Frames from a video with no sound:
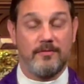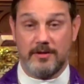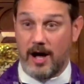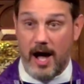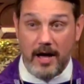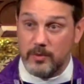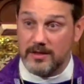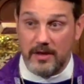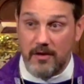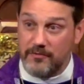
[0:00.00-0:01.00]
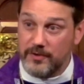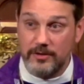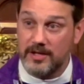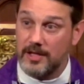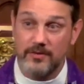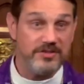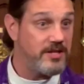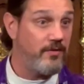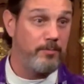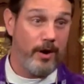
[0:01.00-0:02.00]
God would love for you to give
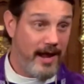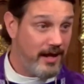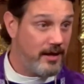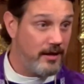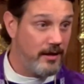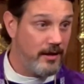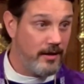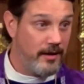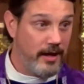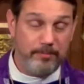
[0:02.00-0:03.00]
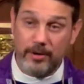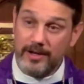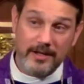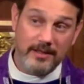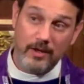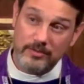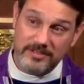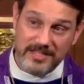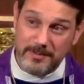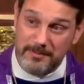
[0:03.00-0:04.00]
yourself a break. He put it in the Old
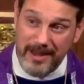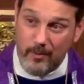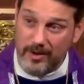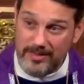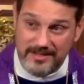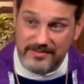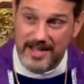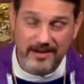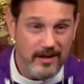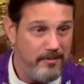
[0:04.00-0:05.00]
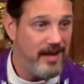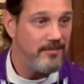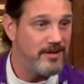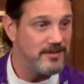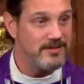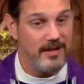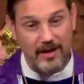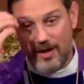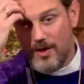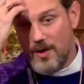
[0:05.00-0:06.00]
Testament, made it one of the 10 commandments.
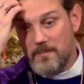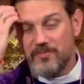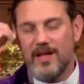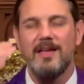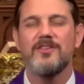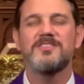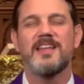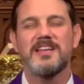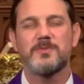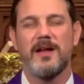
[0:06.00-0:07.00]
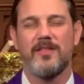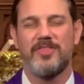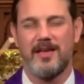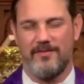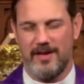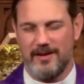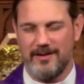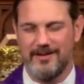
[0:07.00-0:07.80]
Here's a nice way to think of it.